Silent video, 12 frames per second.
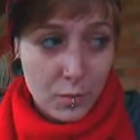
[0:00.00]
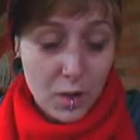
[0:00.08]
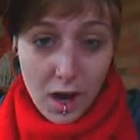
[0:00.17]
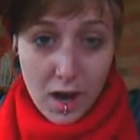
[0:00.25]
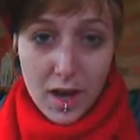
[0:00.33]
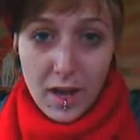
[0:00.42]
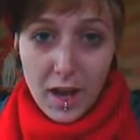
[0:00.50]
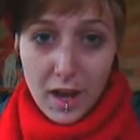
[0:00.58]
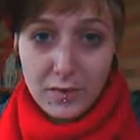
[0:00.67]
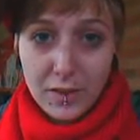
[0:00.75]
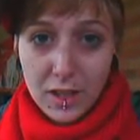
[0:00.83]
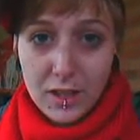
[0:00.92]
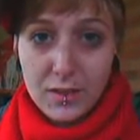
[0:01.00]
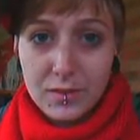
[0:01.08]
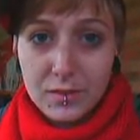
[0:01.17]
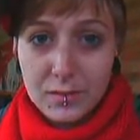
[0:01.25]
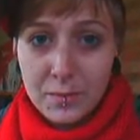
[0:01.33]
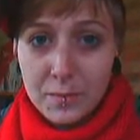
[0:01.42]
when I have
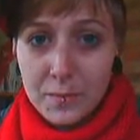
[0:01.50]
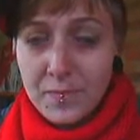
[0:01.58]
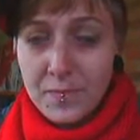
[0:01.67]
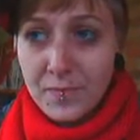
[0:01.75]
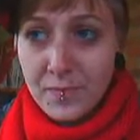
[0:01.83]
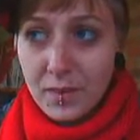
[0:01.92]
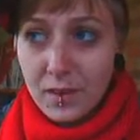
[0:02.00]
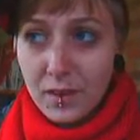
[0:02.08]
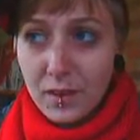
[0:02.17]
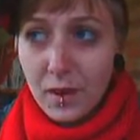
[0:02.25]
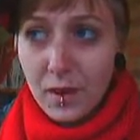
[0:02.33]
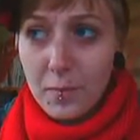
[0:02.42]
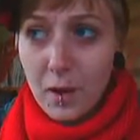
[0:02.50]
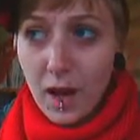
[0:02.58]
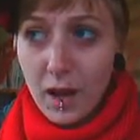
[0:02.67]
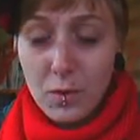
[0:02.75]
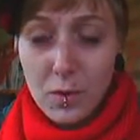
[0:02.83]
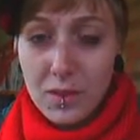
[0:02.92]
kids, um,
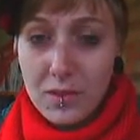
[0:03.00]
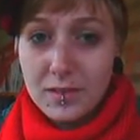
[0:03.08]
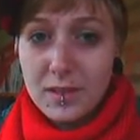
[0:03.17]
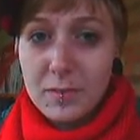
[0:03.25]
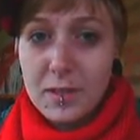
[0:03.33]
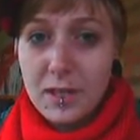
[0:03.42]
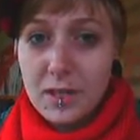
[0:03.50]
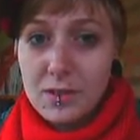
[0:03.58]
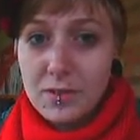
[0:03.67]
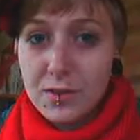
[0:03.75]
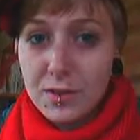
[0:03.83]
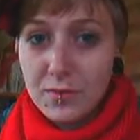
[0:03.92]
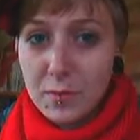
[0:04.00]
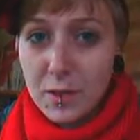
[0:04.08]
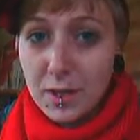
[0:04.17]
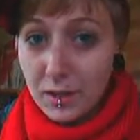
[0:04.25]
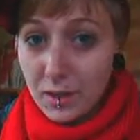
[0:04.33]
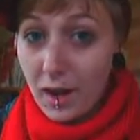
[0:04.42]
I don't want this to be a concern for
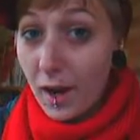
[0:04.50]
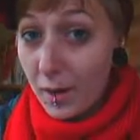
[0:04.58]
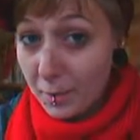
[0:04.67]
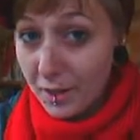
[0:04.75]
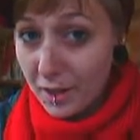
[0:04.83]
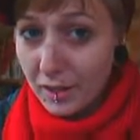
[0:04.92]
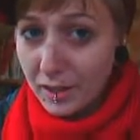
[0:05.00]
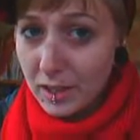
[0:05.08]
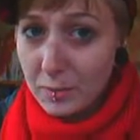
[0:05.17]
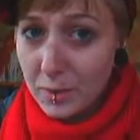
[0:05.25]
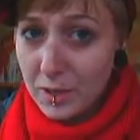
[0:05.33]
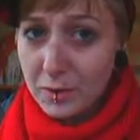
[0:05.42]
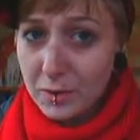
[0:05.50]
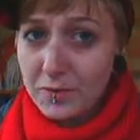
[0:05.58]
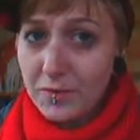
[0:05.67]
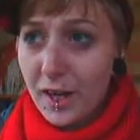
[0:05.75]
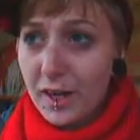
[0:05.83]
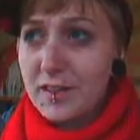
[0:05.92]
me. I plan on getting my
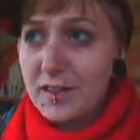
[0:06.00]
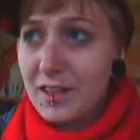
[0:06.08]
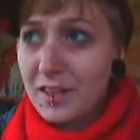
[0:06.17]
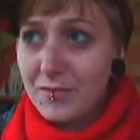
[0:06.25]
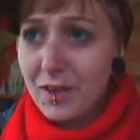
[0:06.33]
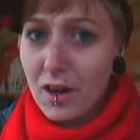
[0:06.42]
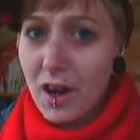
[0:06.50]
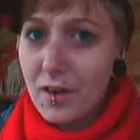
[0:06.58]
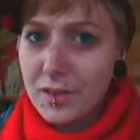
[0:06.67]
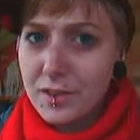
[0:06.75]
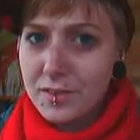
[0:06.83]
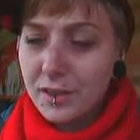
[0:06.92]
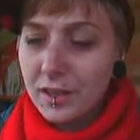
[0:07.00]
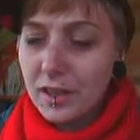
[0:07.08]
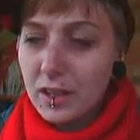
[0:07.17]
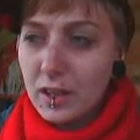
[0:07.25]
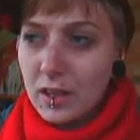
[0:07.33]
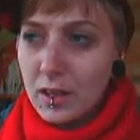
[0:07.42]
children vaccinated, very obviously,
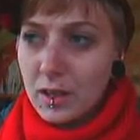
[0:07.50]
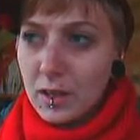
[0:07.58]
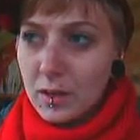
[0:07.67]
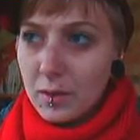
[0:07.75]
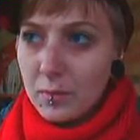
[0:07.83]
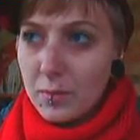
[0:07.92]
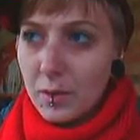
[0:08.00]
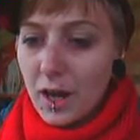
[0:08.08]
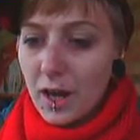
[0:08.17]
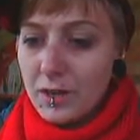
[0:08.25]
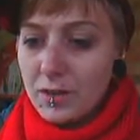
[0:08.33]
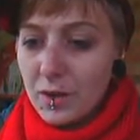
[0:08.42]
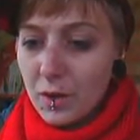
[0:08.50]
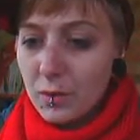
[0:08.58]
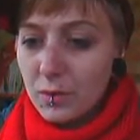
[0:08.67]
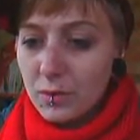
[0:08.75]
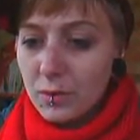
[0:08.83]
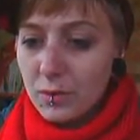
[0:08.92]
but I
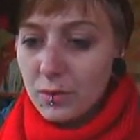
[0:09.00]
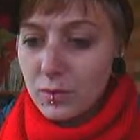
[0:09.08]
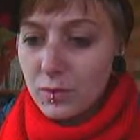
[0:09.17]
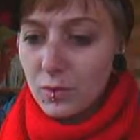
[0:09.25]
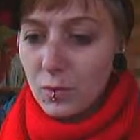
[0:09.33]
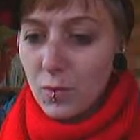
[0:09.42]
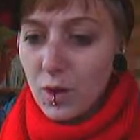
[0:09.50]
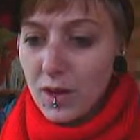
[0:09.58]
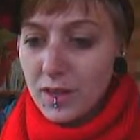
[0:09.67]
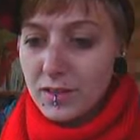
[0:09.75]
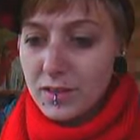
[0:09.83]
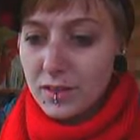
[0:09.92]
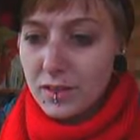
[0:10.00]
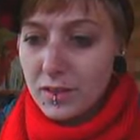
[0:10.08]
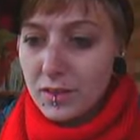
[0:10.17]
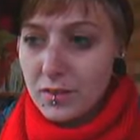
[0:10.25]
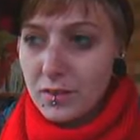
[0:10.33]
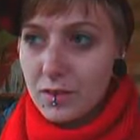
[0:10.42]
don't want
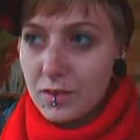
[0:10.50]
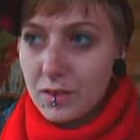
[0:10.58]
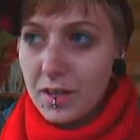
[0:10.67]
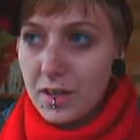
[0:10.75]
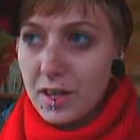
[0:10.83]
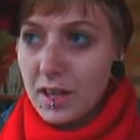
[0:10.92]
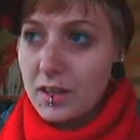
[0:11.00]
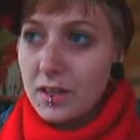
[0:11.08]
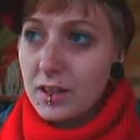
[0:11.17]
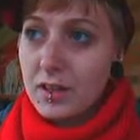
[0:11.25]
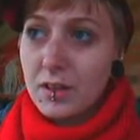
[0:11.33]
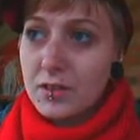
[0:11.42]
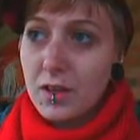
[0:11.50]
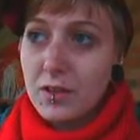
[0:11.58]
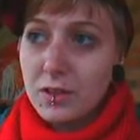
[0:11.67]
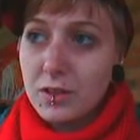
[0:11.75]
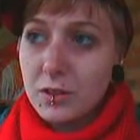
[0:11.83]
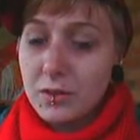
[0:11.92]
to think that there's
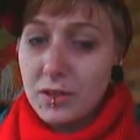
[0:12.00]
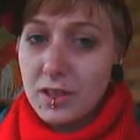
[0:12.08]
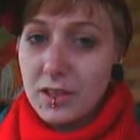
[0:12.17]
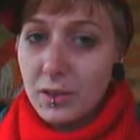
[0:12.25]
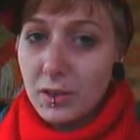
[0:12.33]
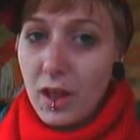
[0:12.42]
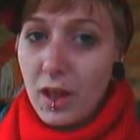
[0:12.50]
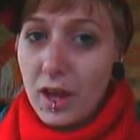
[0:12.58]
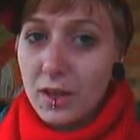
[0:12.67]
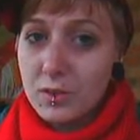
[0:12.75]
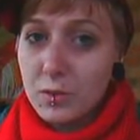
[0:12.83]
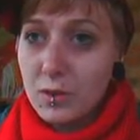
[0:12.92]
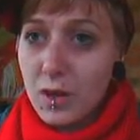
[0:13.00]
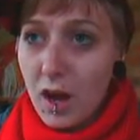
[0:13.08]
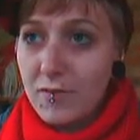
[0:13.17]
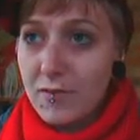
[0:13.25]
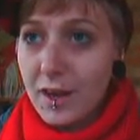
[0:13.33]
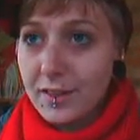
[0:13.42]
other children in their class who are
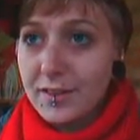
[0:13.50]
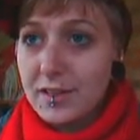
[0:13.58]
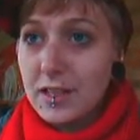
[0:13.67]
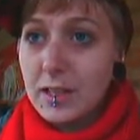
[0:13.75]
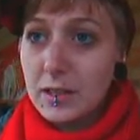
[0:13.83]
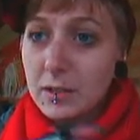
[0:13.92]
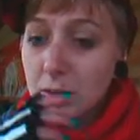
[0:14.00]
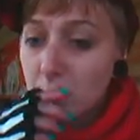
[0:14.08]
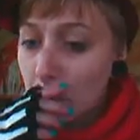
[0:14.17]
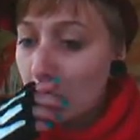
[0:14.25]
not vaccinated